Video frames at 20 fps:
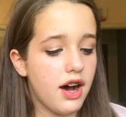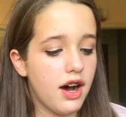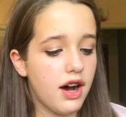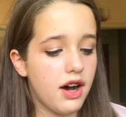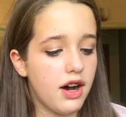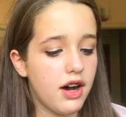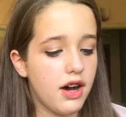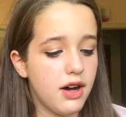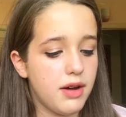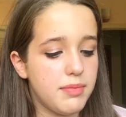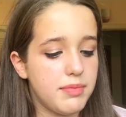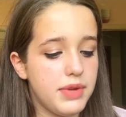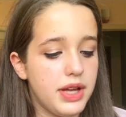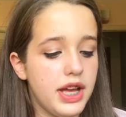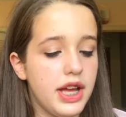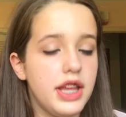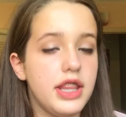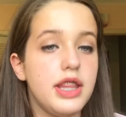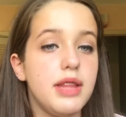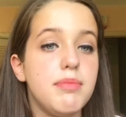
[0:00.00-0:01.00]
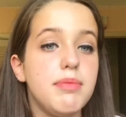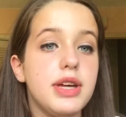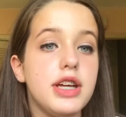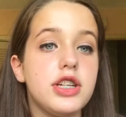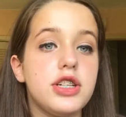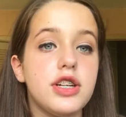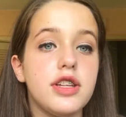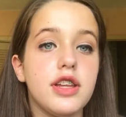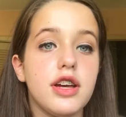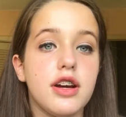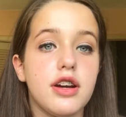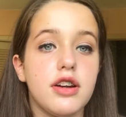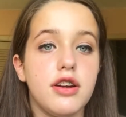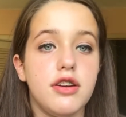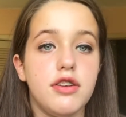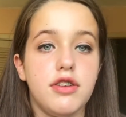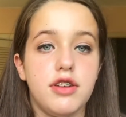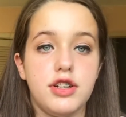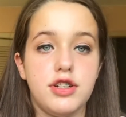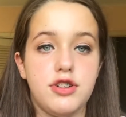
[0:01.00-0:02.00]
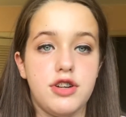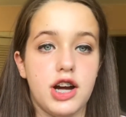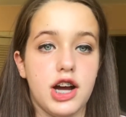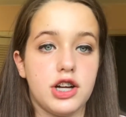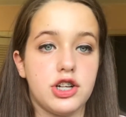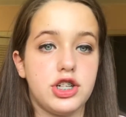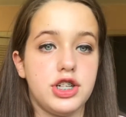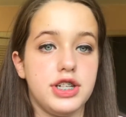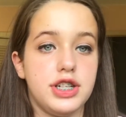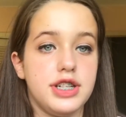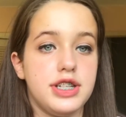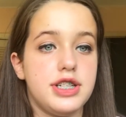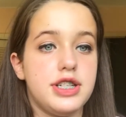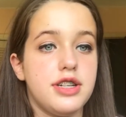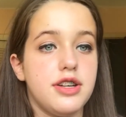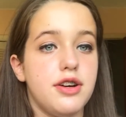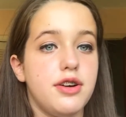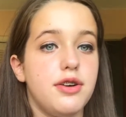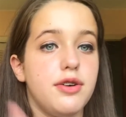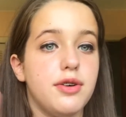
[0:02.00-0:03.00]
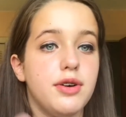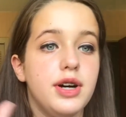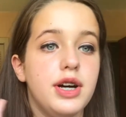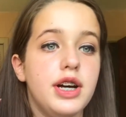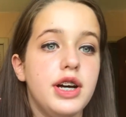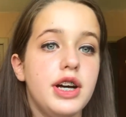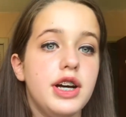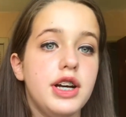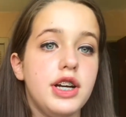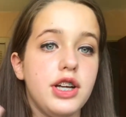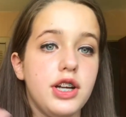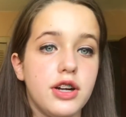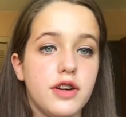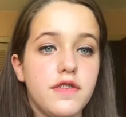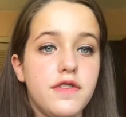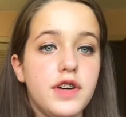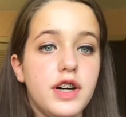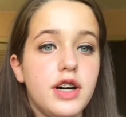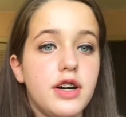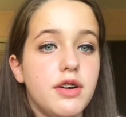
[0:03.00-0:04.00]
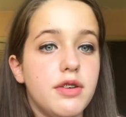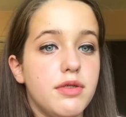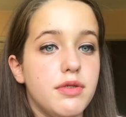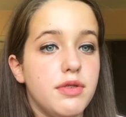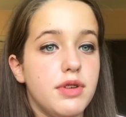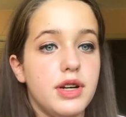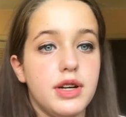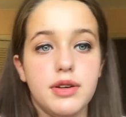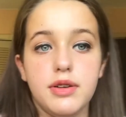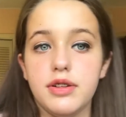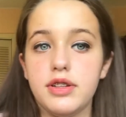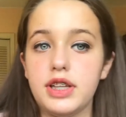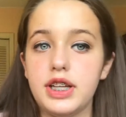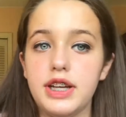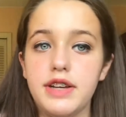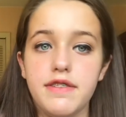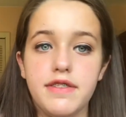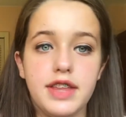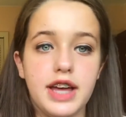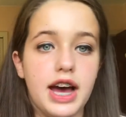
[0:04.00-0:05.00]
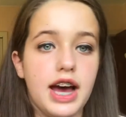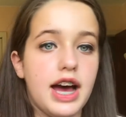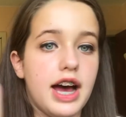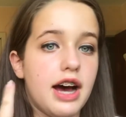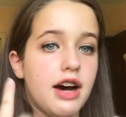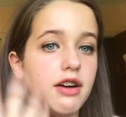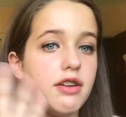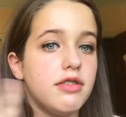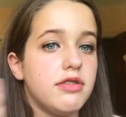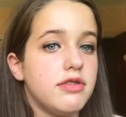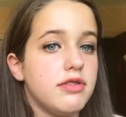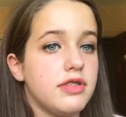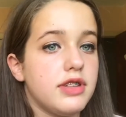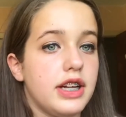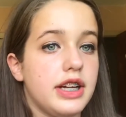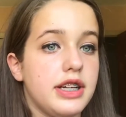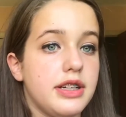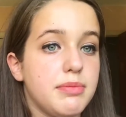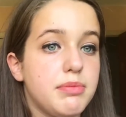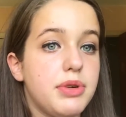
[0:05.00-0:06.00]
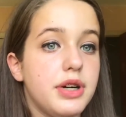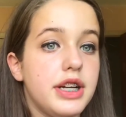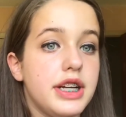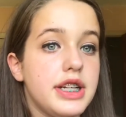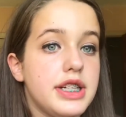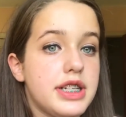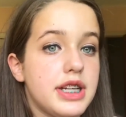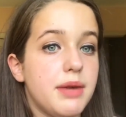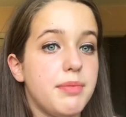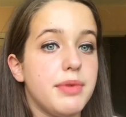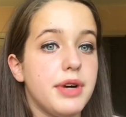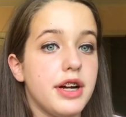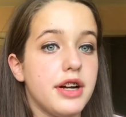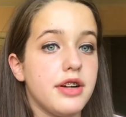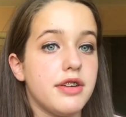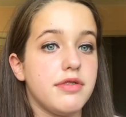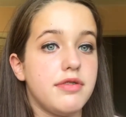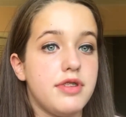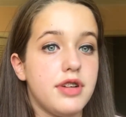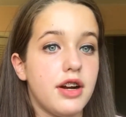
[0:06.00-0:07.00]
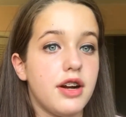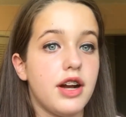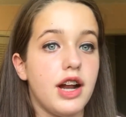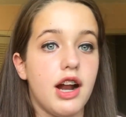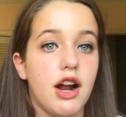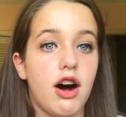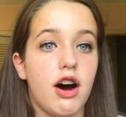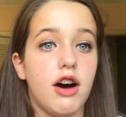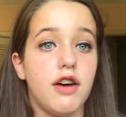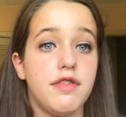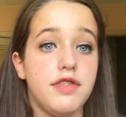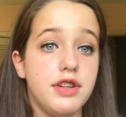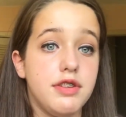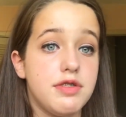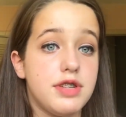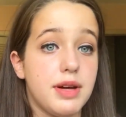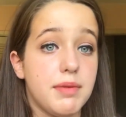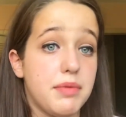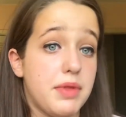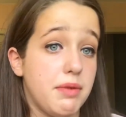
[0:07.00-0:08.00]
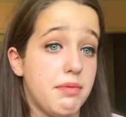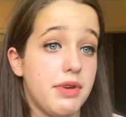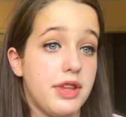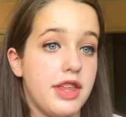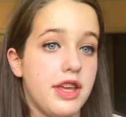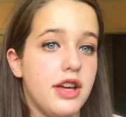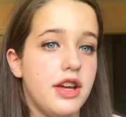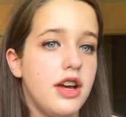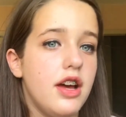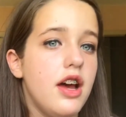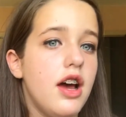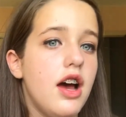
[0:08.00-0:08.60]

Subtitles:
And then make sure there are no distractions. So your phone, leave that out, like put it somewhere, turn it off, do something with it.